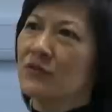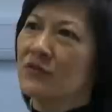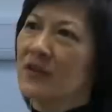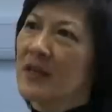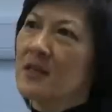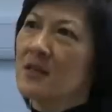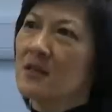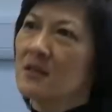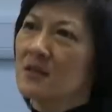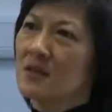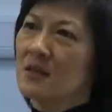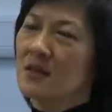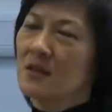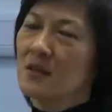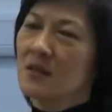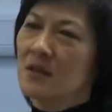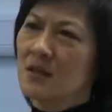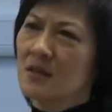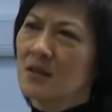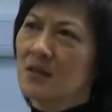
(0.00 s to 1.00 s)
Friends
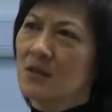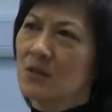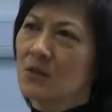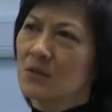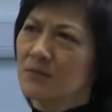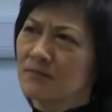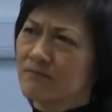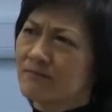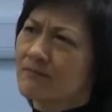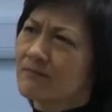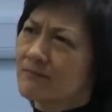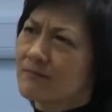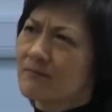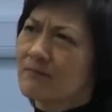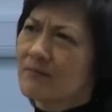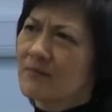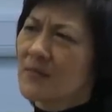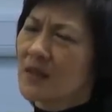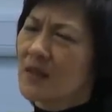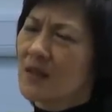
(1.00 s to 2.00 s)
here is
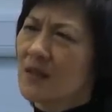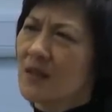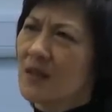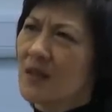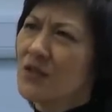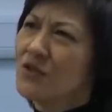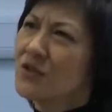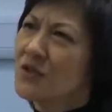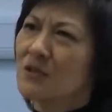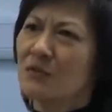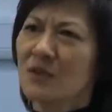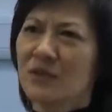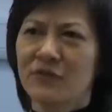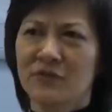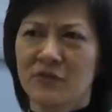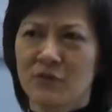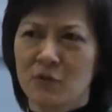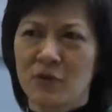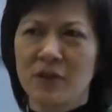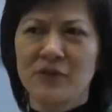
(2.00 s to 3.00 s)
actually
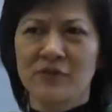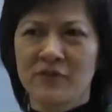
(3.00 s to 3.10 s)
quite